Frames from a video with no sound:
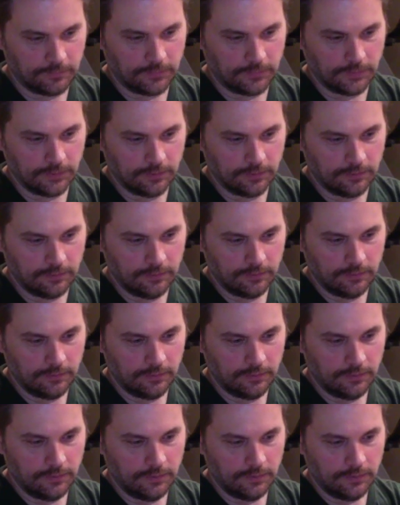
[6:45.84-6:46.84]

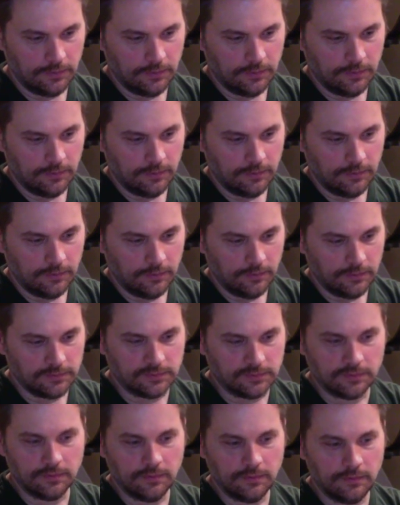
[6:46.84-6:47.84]

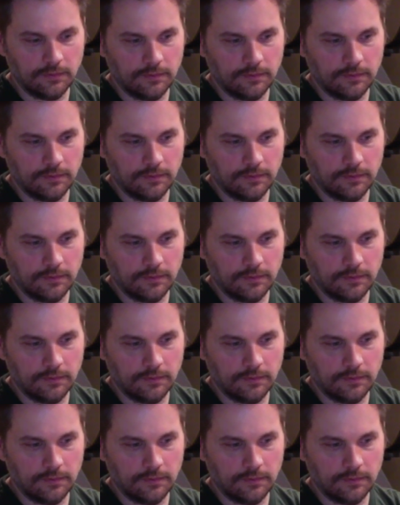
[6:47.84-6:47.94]
(silence)